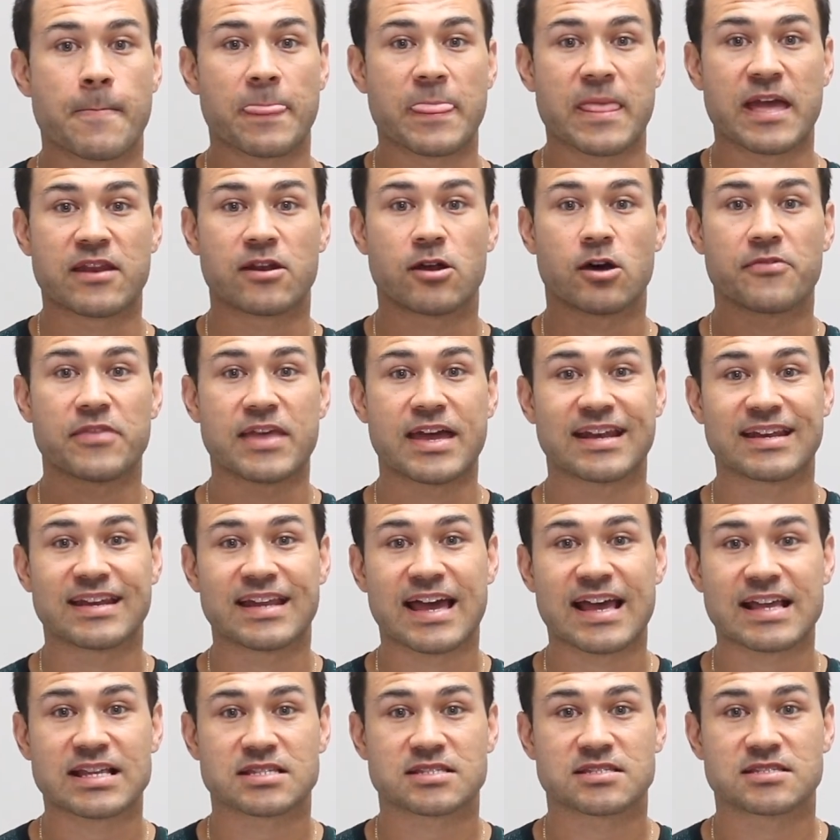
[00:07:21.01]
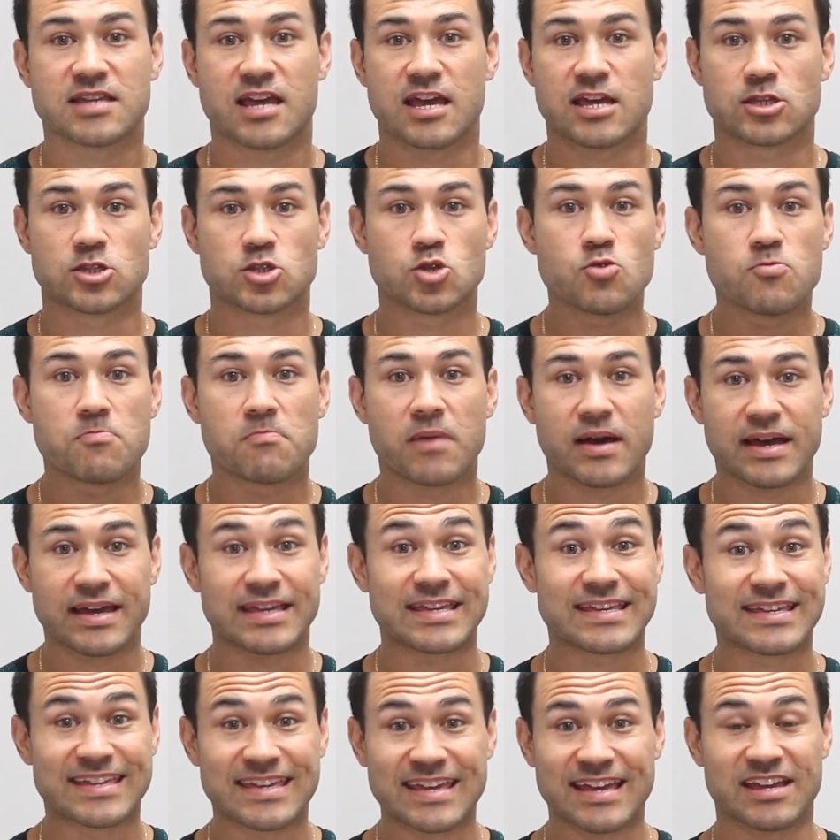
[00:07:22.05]
And on that last set, you
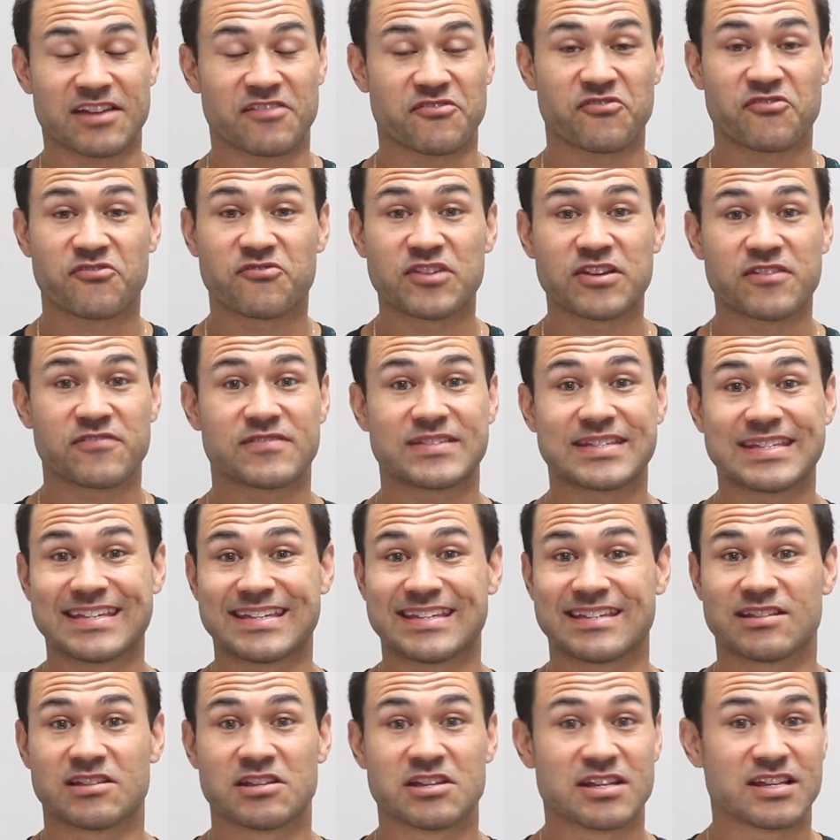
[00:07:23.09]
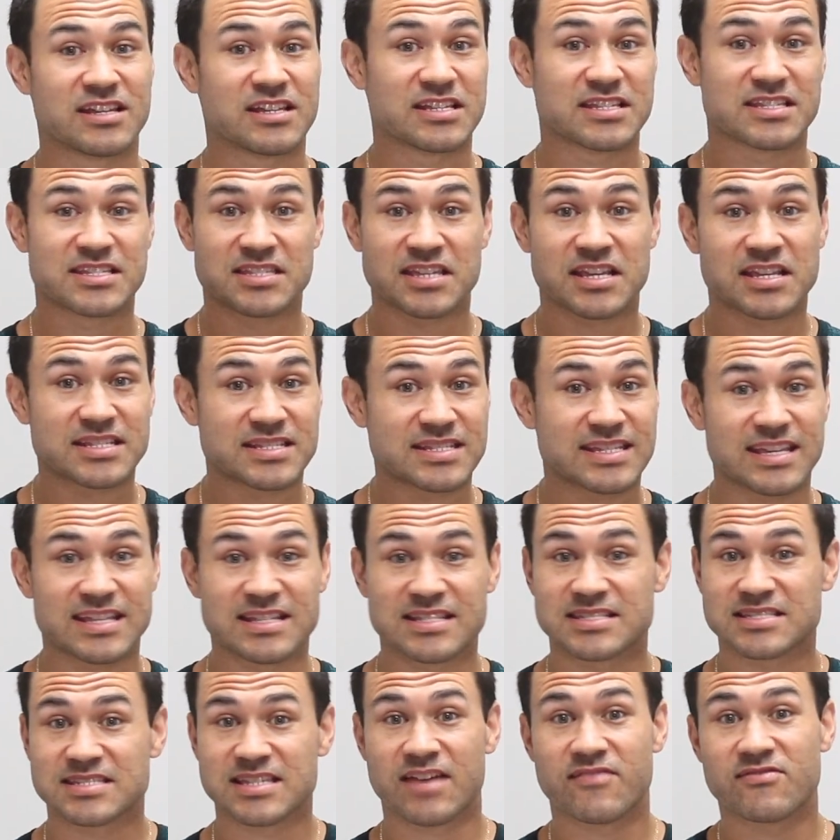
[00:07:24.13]
might get 15, 16,
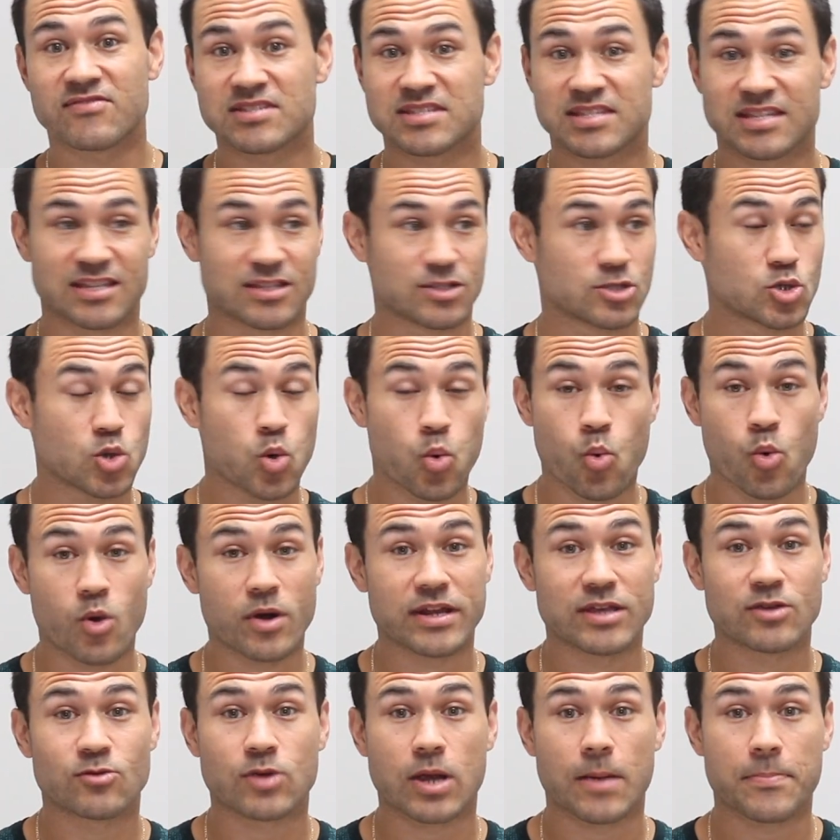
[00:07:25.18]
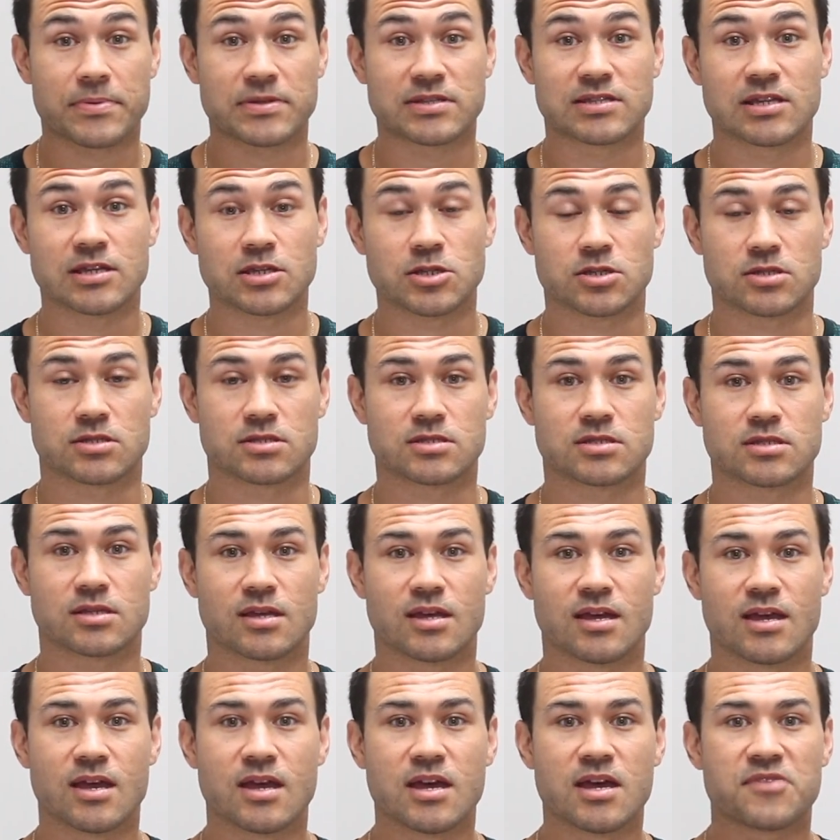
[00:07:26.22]
17, 20 repetitions.
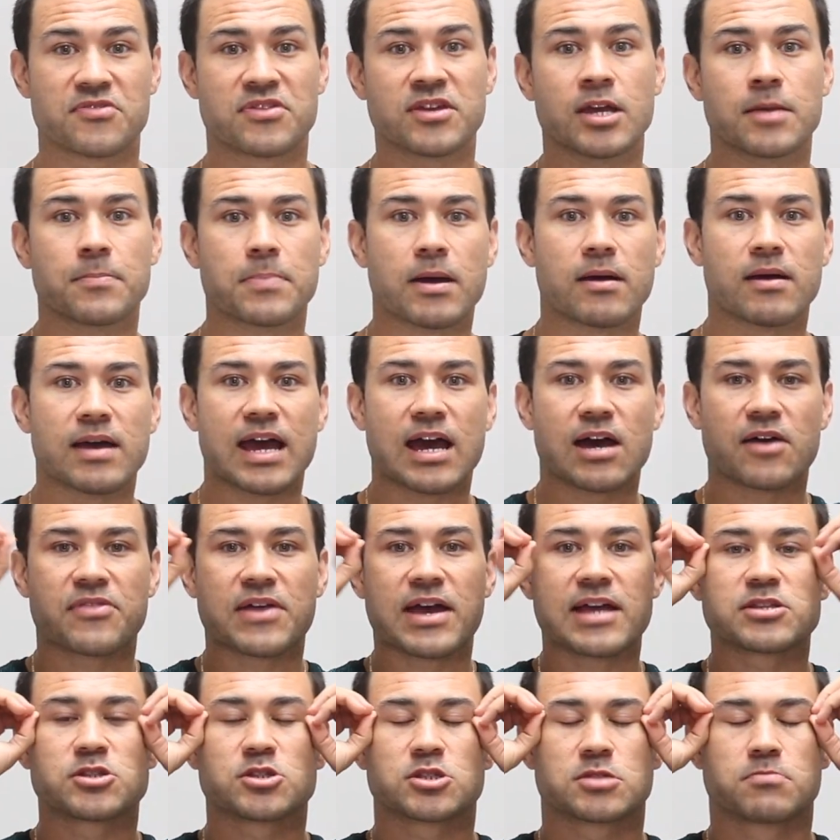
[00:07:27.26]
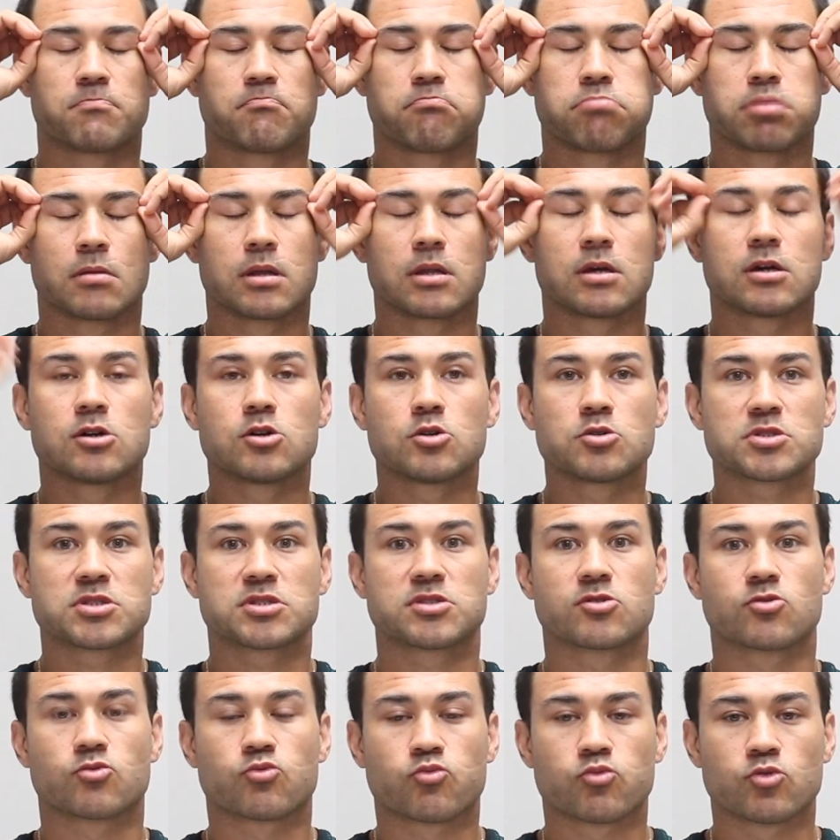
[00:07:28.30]
Think about how that just blows
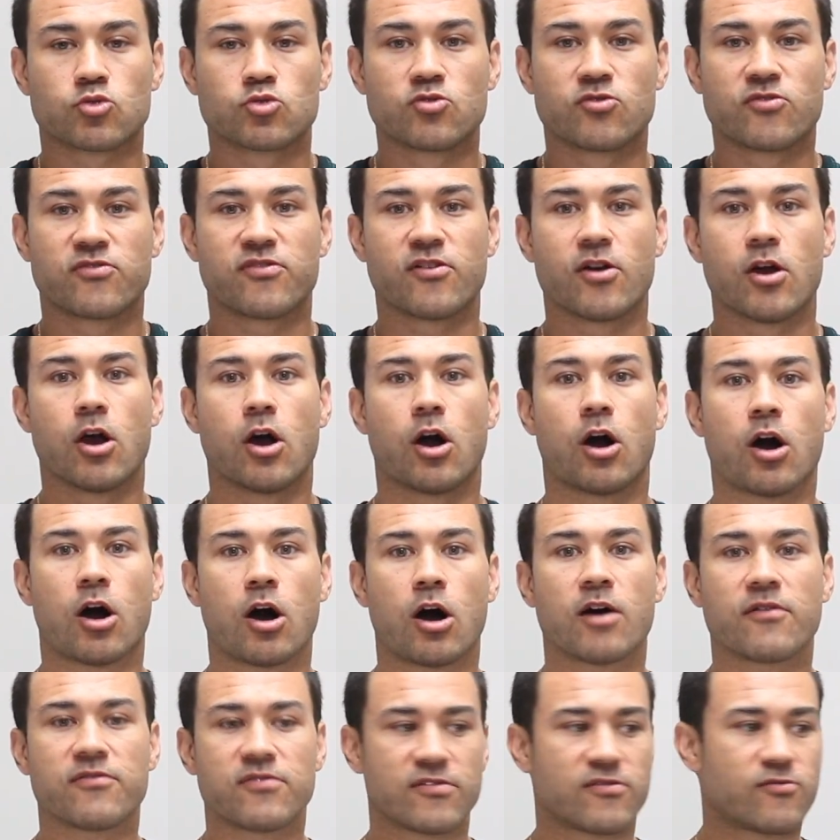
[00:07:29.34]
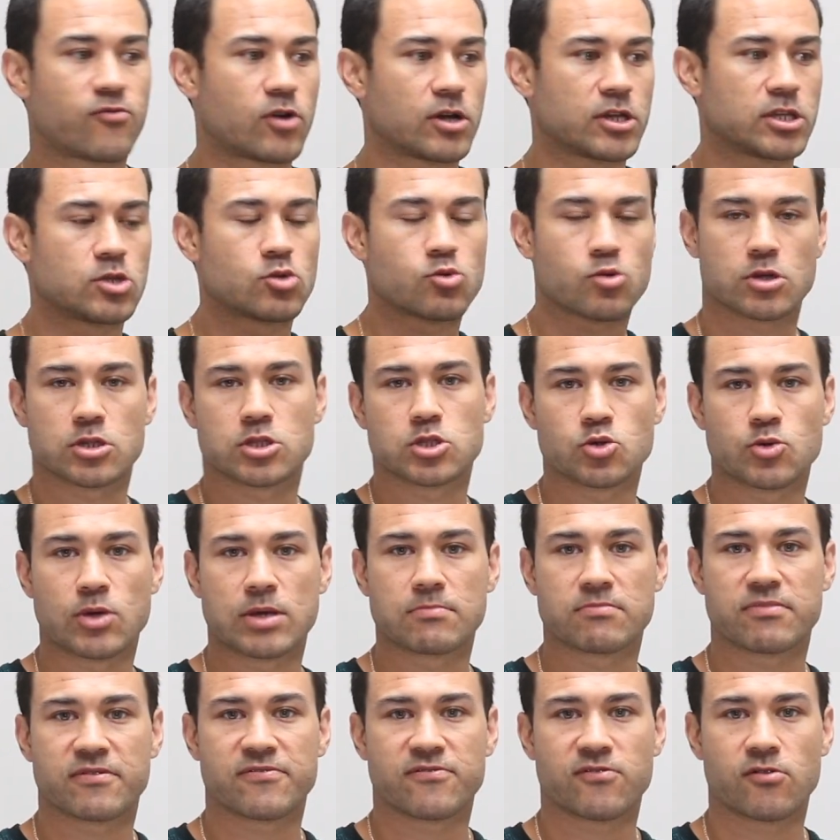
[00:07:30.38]
the roof off of what you were doing
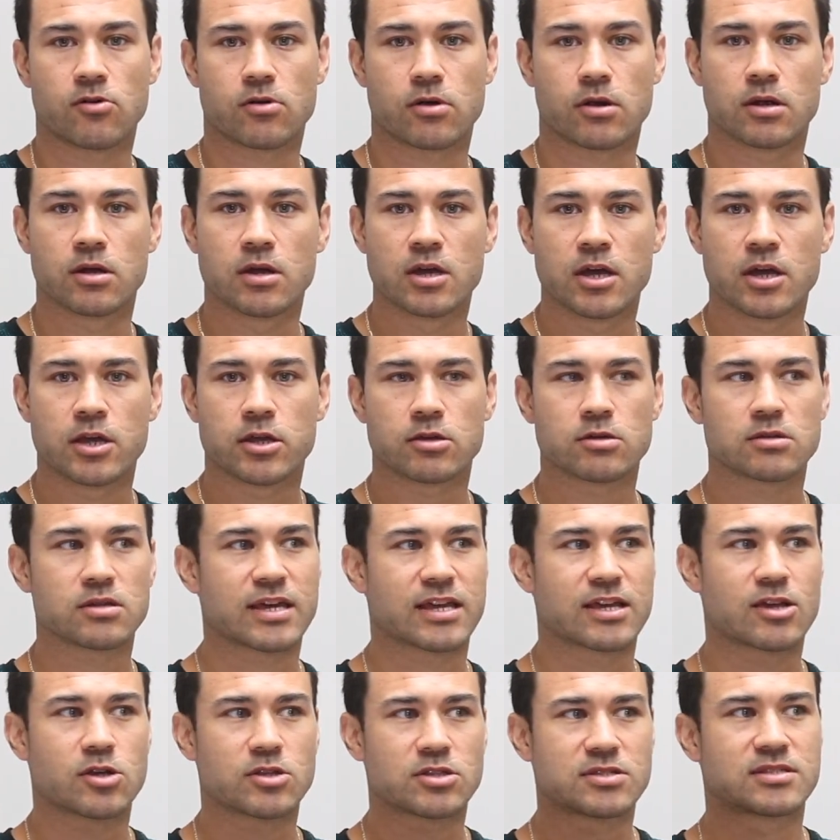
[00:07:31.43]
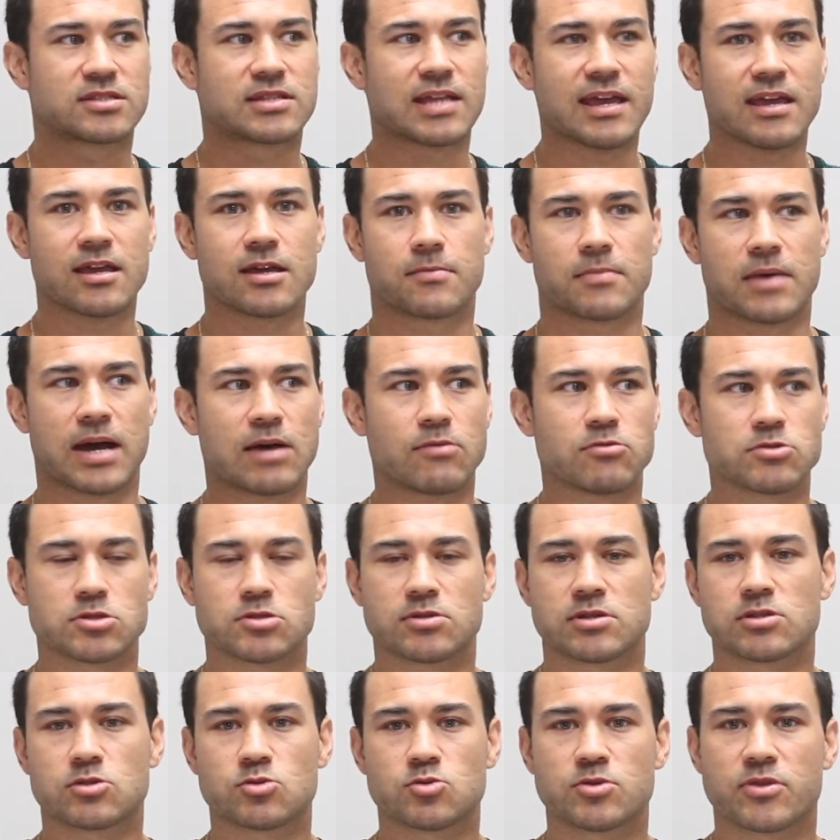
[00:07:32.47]
before. You're like, damn, I was
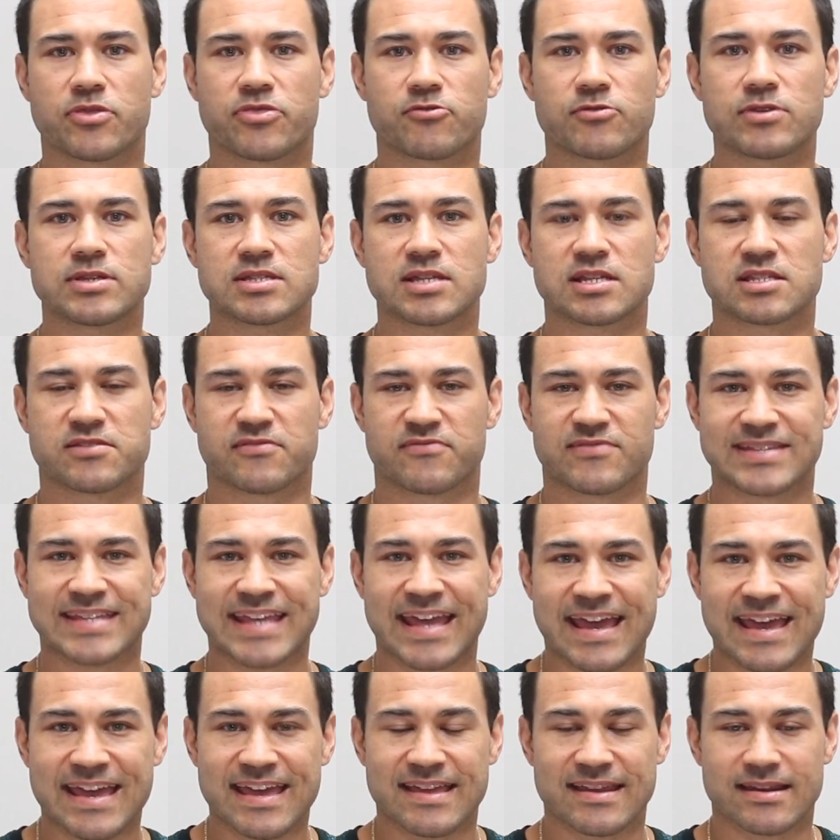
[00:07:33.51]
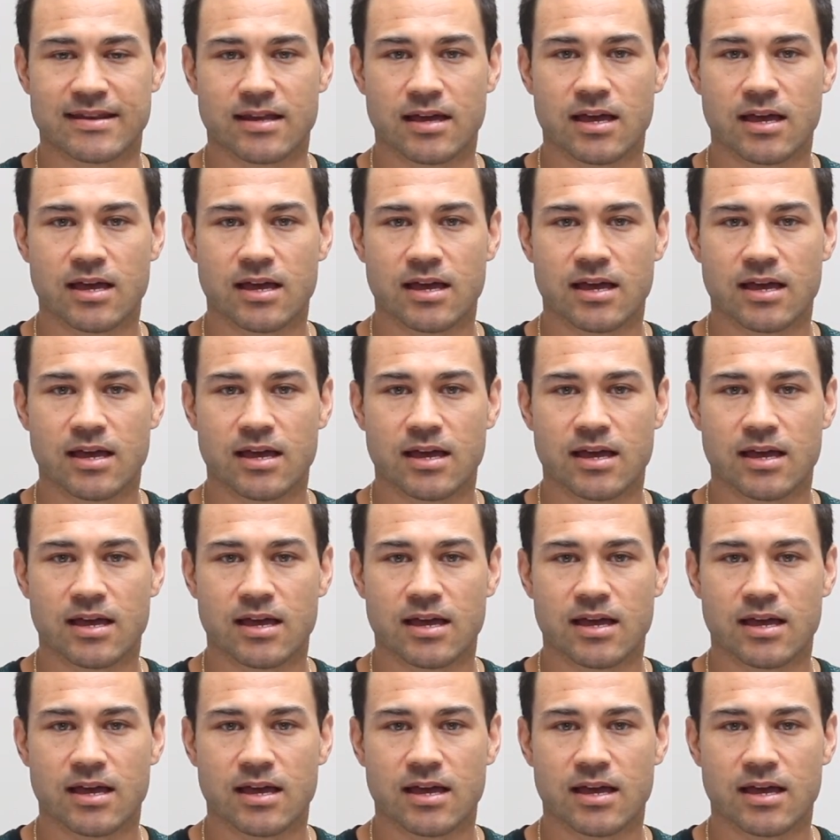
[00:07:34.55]
only doing 3 sets of 10.